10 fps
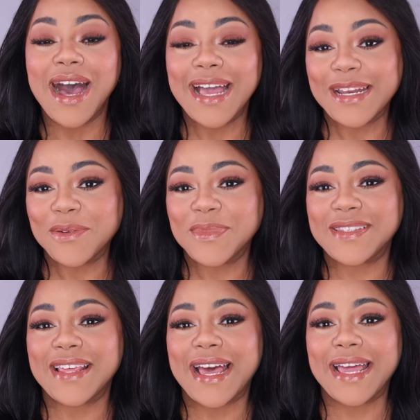
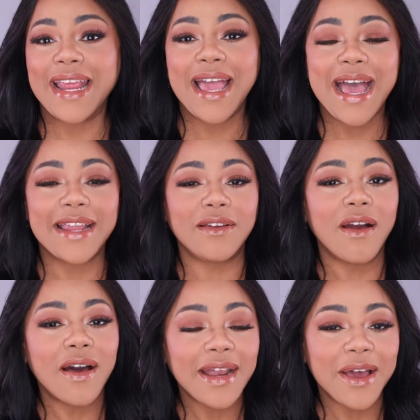items that had
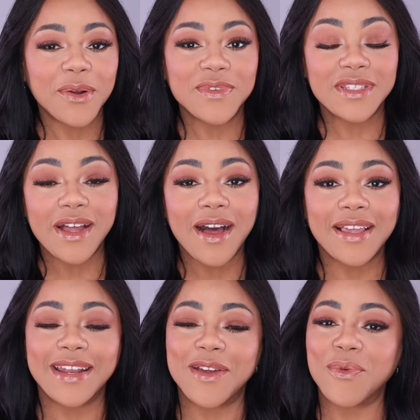gone out of
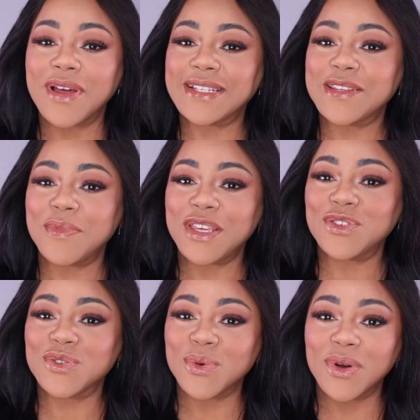stock and I wanted to make
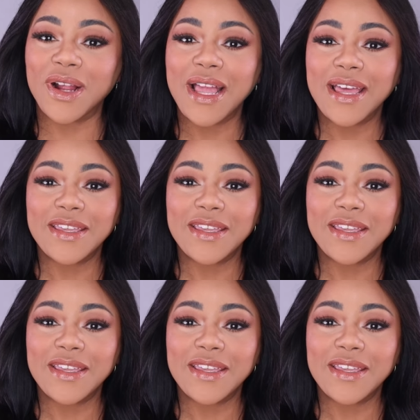sure,